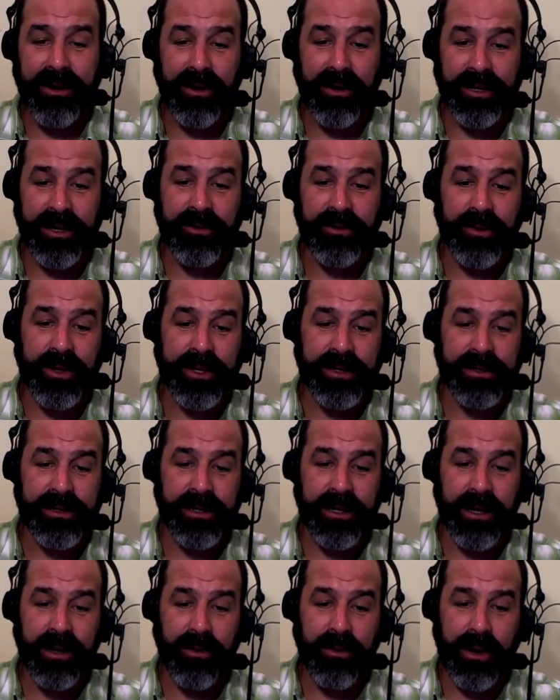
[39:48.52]
card into it,
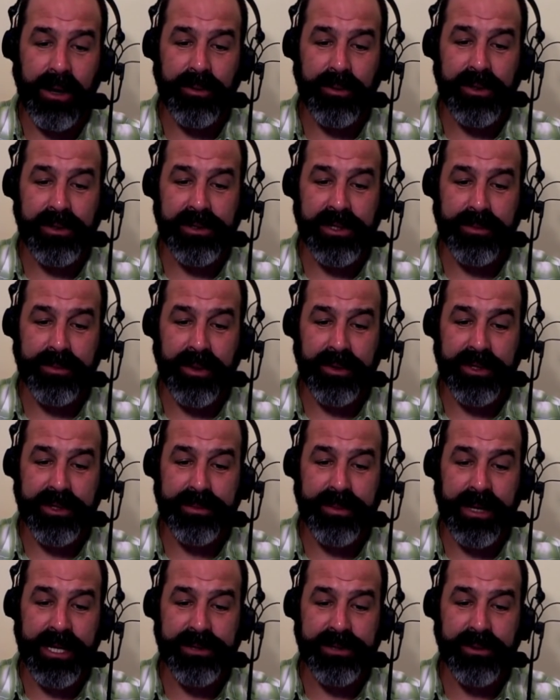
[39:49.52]
uh, or I would use up all the
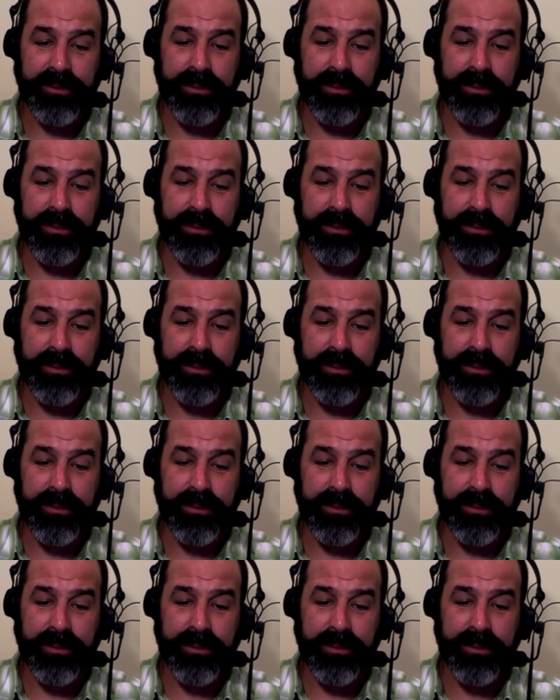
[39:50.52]
space